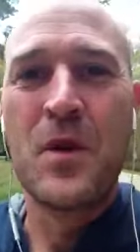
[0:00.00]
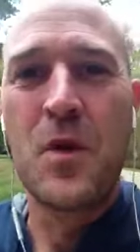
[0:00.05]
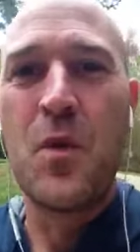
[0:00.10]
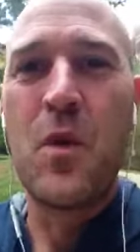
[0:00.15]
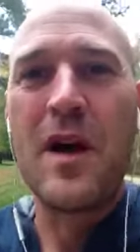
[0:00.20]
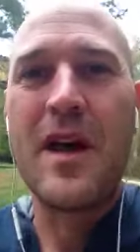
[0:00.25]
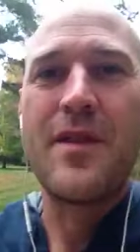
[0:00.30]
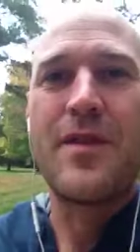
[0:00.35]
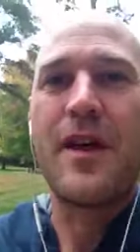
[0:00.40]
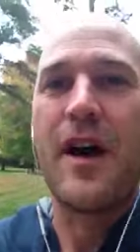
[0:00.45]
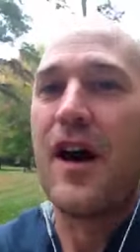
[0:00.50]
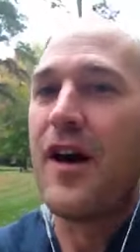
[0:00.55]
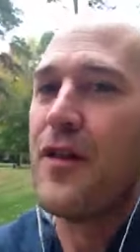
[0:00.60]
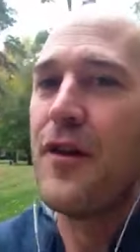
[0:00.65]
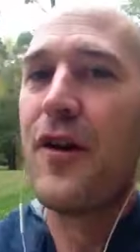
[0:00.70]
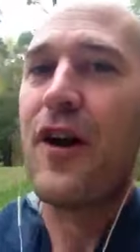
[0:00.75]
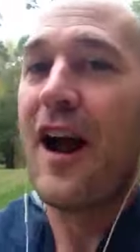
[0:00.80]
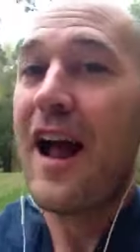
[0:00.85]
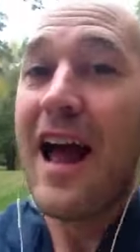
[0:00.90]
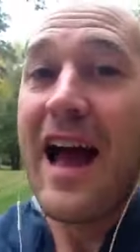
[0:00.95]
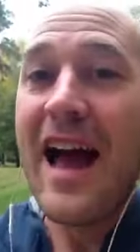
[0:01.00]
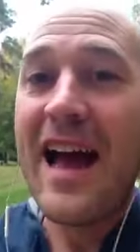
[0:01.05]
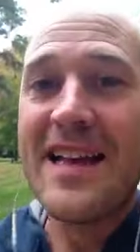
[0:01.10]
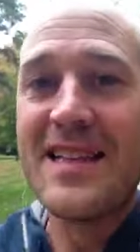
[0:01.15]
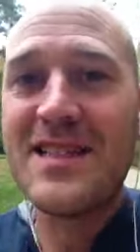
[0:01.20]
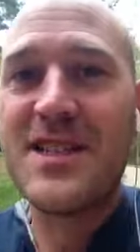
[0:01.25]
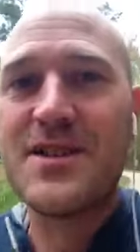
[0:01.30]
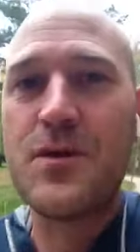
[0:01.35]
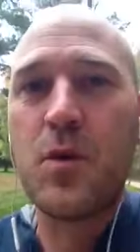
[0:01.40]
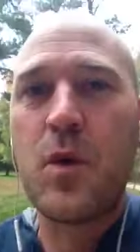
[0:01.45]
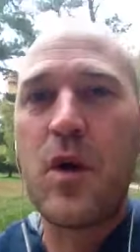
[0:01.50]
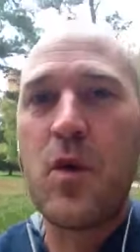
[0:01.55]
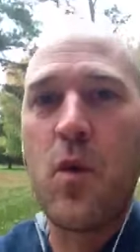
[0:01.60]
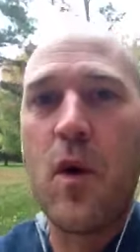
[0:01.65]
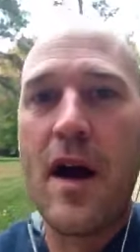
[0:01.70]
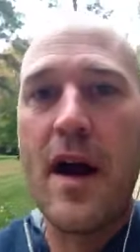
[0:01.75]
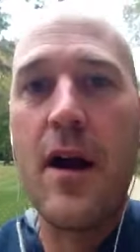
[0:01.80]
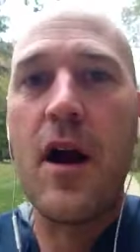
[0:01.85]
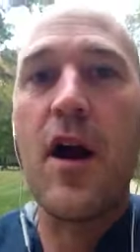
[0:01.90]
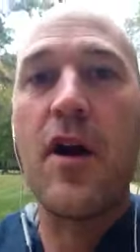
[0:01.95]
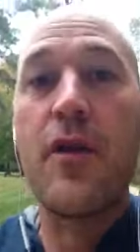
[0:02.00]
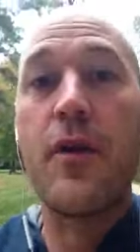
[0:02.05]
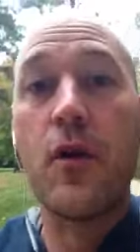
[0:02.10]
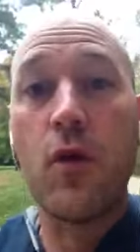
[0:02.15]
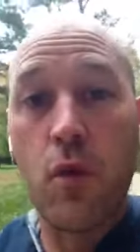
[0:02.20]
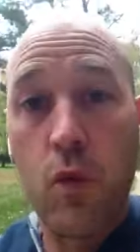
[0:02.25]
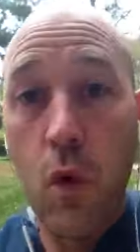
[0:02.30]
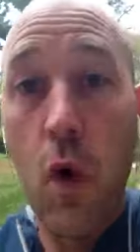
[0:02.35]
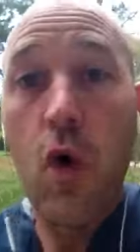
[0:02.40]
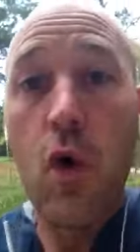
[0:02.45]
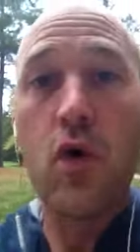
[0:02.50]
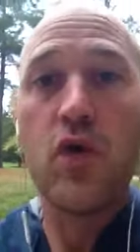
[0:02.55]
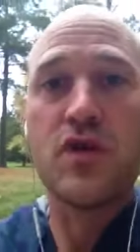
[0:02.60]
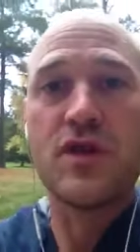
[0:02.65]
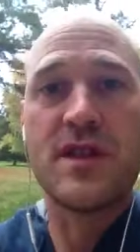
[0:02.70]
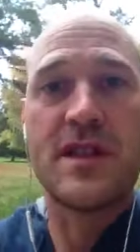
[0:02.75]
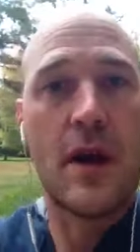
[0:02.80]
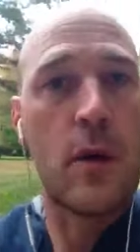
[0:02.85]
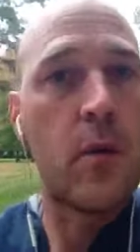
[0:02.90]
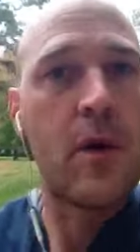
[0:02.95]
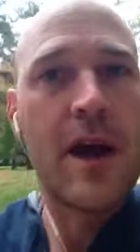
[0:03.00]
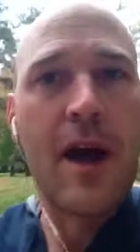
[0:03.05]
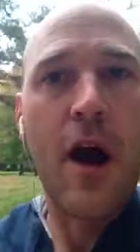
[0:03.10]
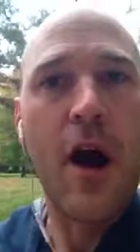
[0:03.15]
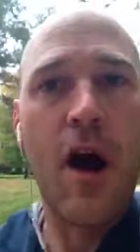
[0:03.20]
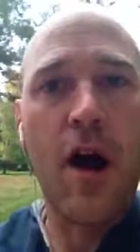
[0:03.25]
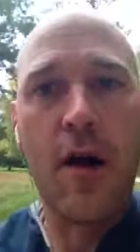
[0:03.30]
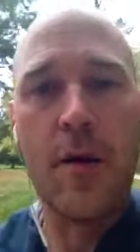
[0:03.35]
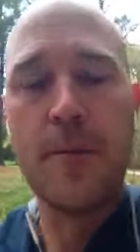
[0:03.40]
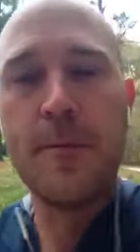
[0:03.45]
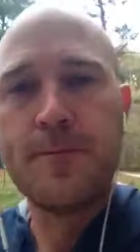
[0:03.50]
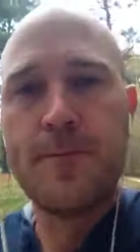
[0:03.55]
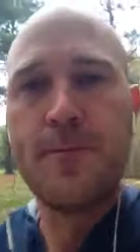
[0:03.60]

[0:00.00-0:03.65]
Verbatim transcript: with other hats we wear, other roles that we are.